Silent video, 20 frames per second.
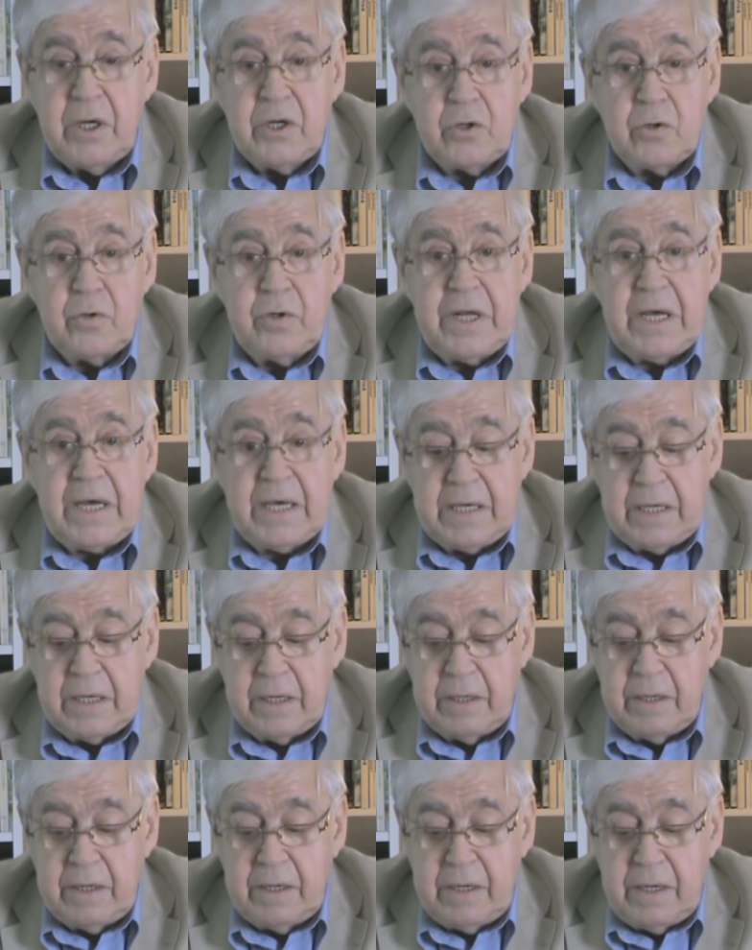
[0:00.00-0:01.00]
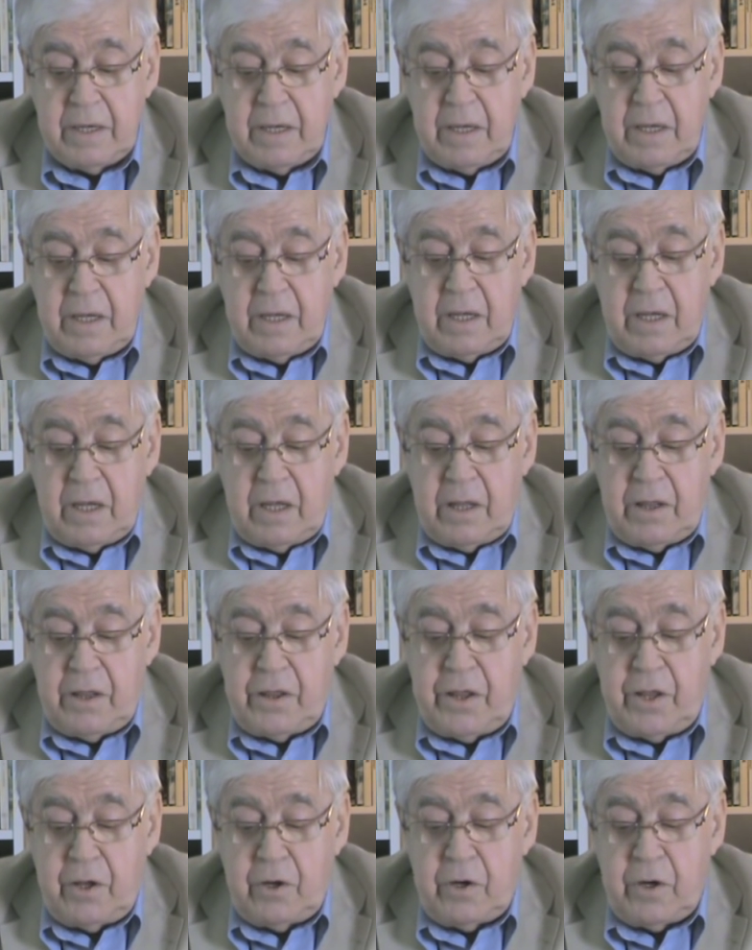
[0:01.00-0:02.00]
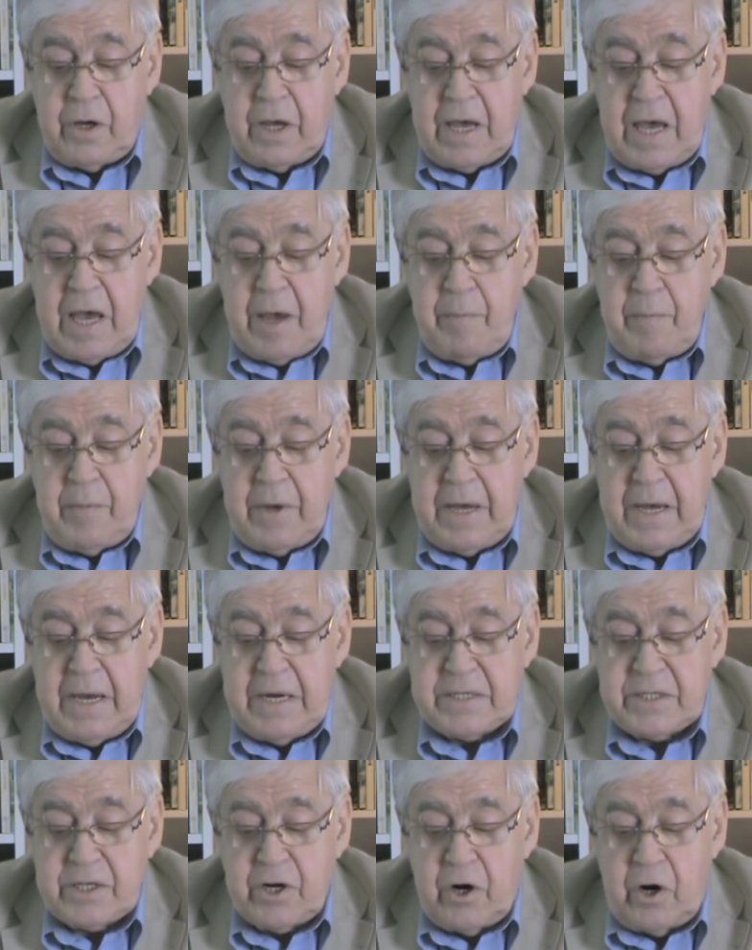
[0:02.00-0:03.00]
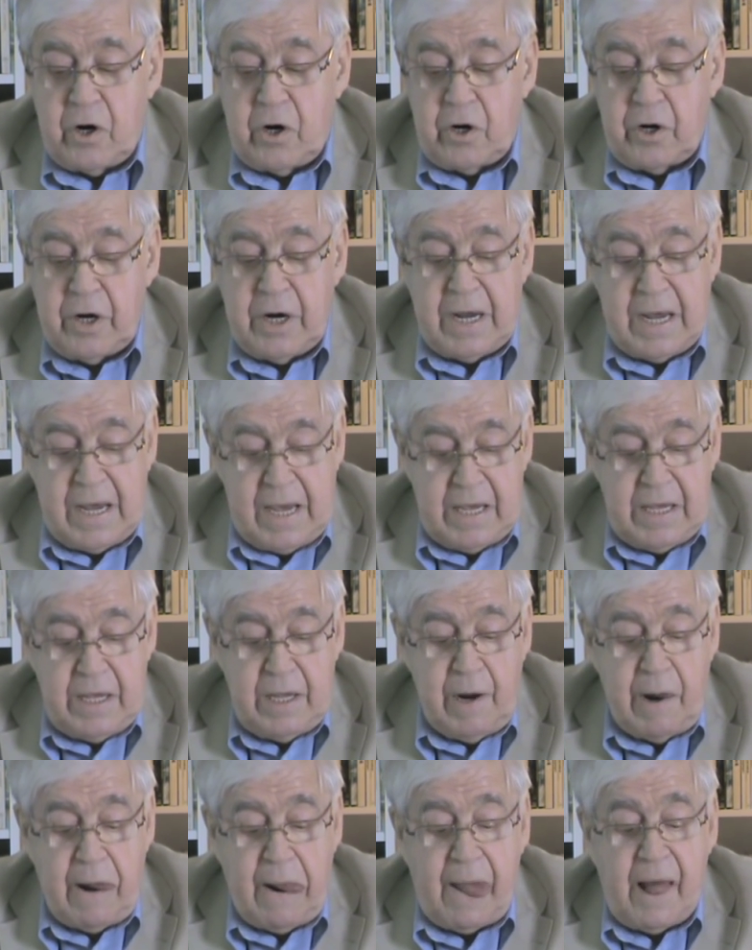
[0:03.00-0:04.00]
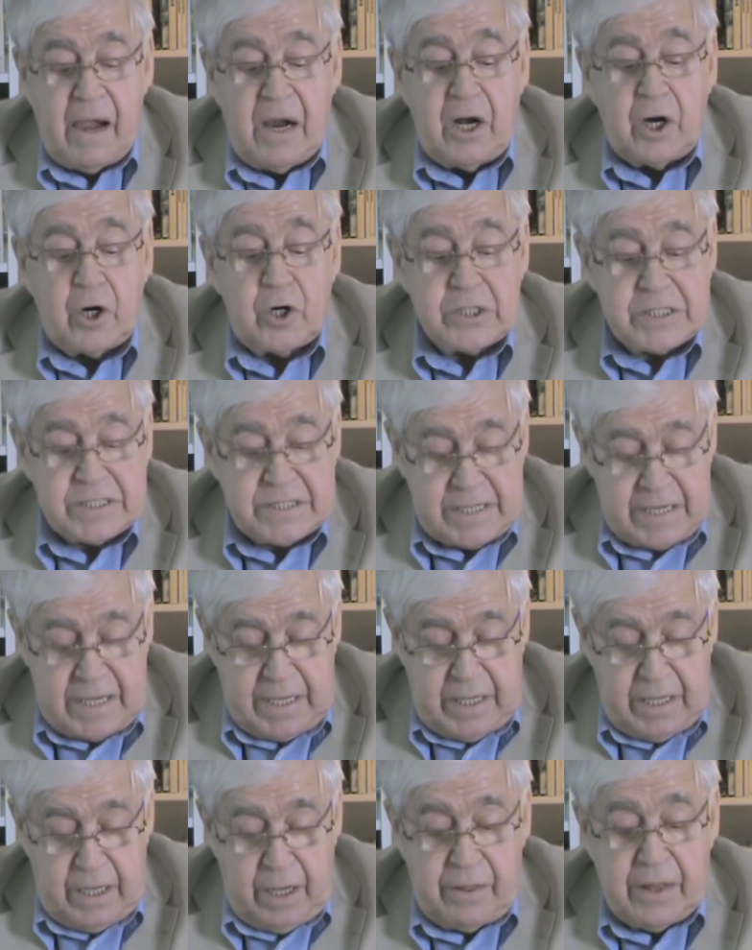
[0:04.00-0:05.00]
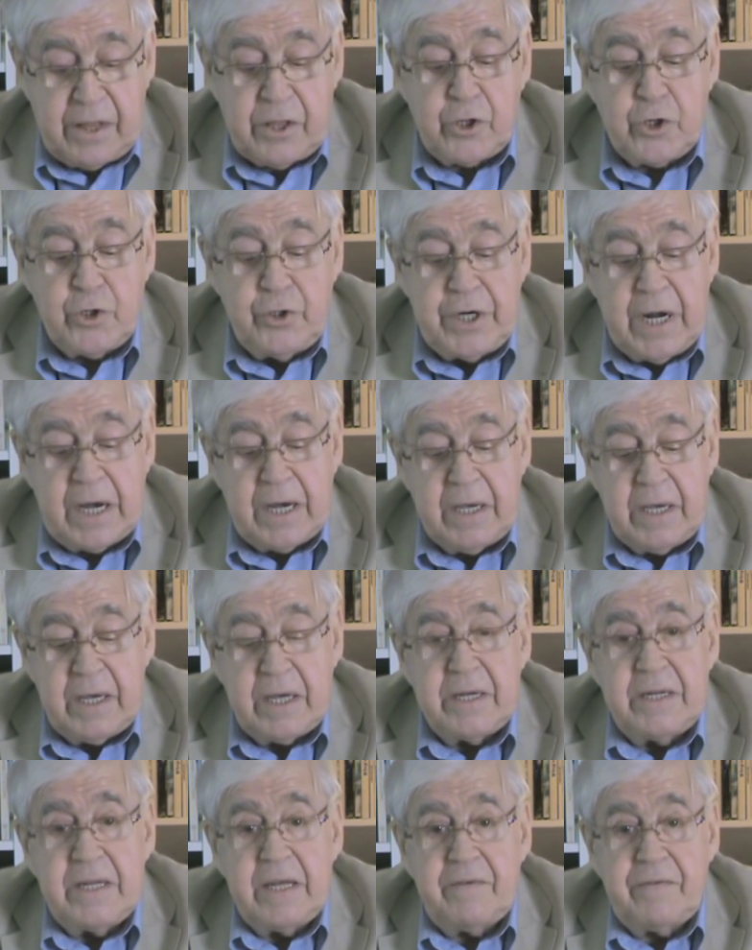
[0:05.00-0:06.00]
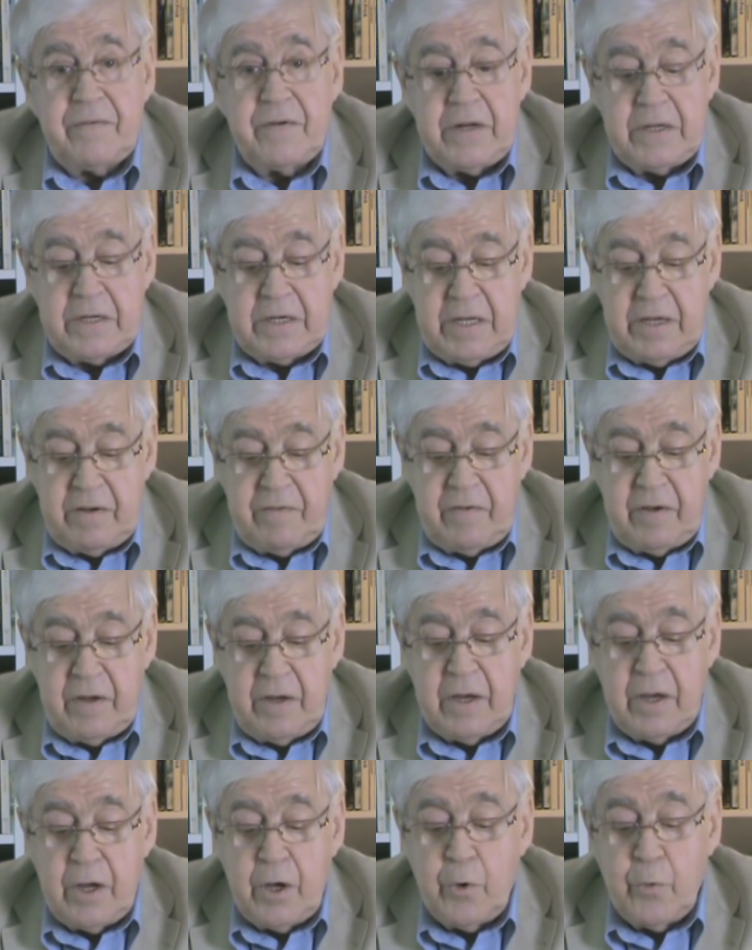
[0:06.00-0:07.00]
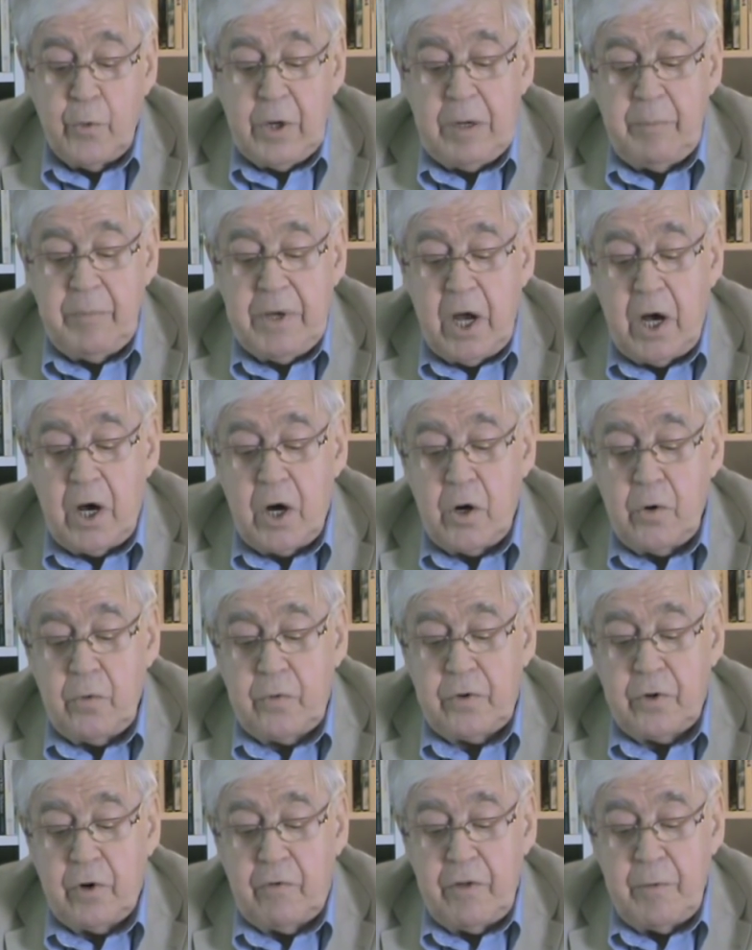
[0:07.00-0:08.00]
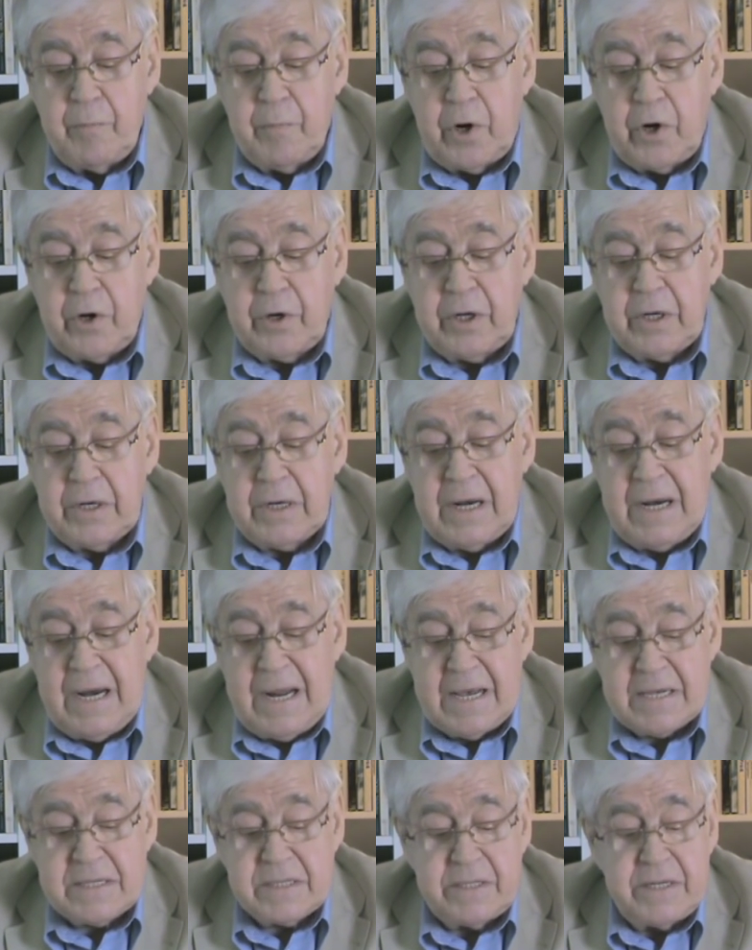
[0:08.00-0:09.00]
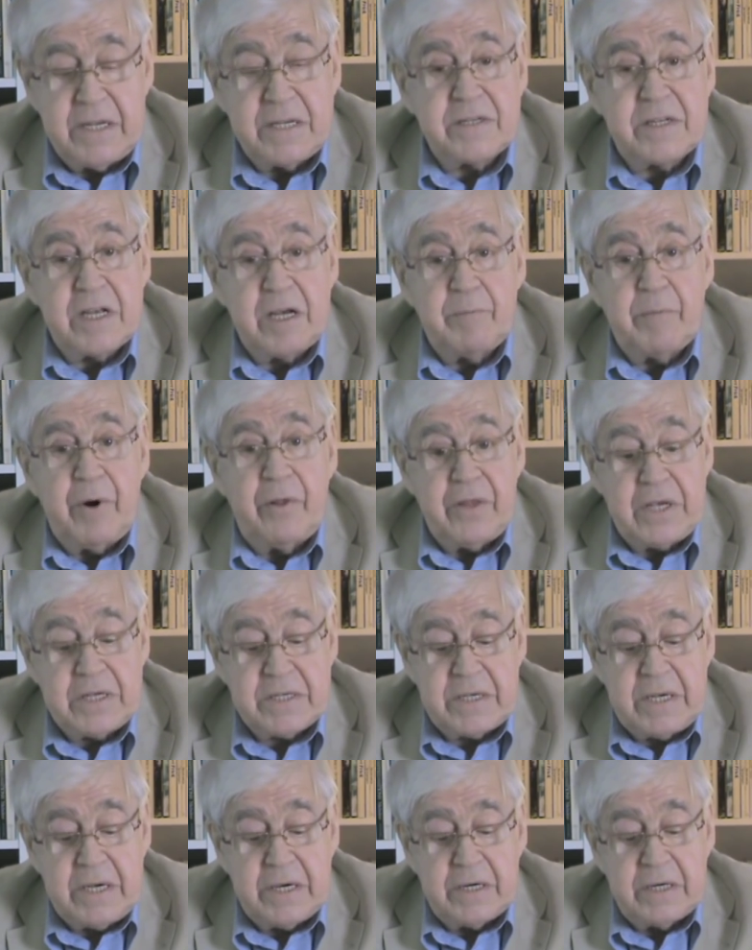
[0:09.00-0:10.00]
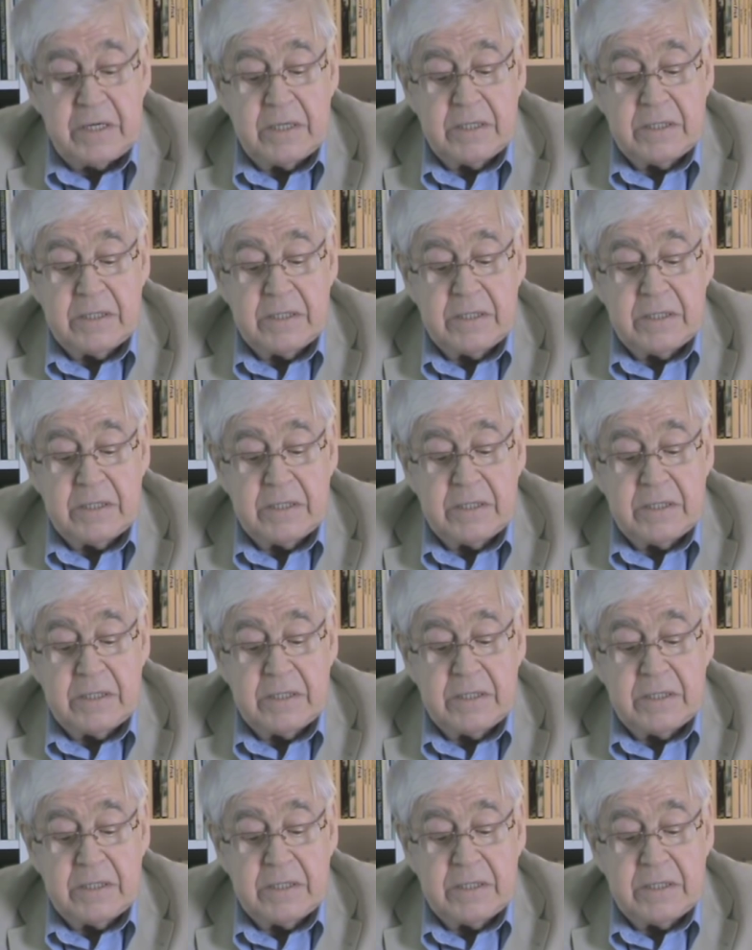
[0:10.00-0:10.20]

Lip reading: Today, the MHRA are saying that the drug definitively will be out of the market last December this year.